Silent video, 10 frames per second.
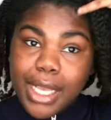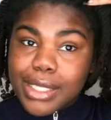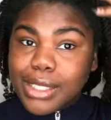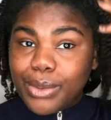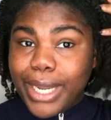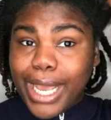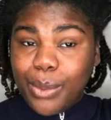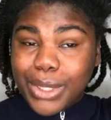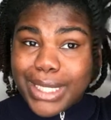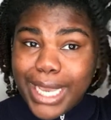So now
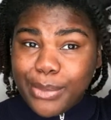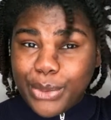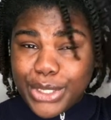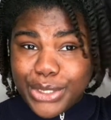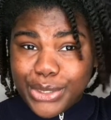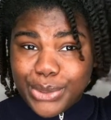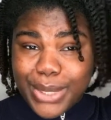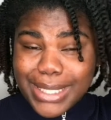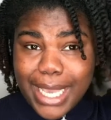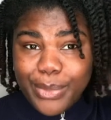what I'm going to do
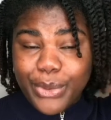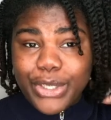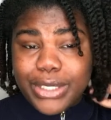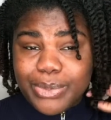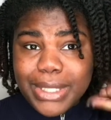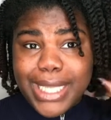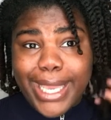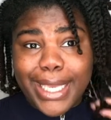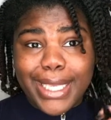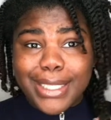is I'm going to be
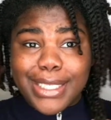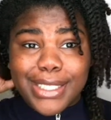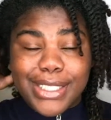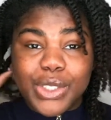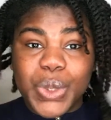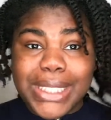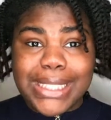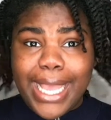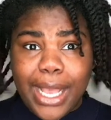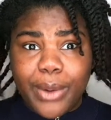taking these twists
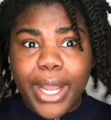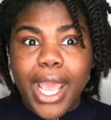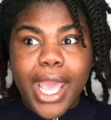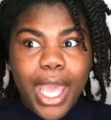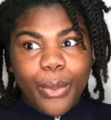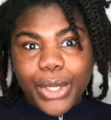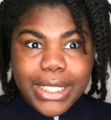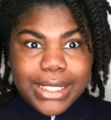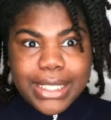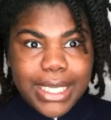down and we're going to
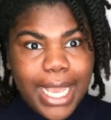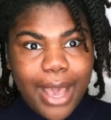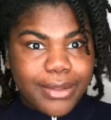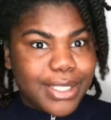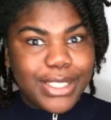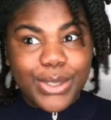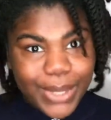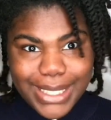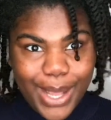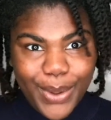see how this
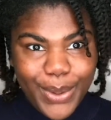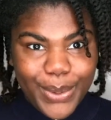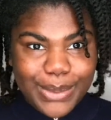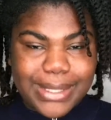twist out goes.